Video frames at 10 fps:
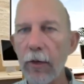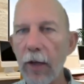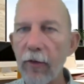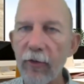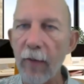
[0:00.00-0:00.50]

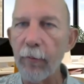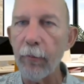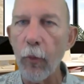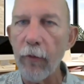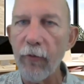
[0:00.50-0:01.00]

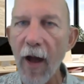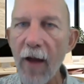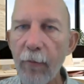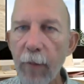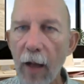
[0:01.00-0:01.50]

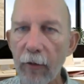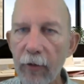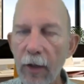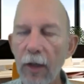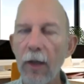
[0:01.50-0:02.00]
7.5
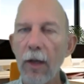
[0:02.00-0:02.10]
pounds.